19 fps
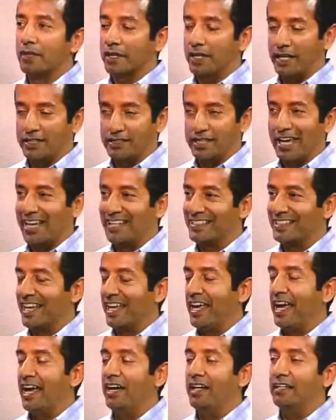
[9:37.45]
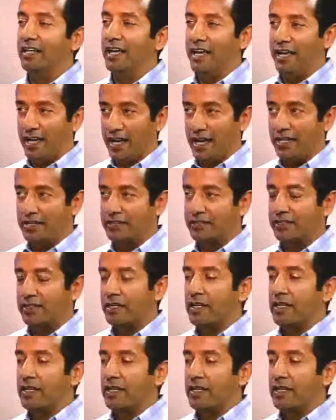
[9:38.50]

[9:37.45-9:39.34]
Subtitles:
That's SALAS.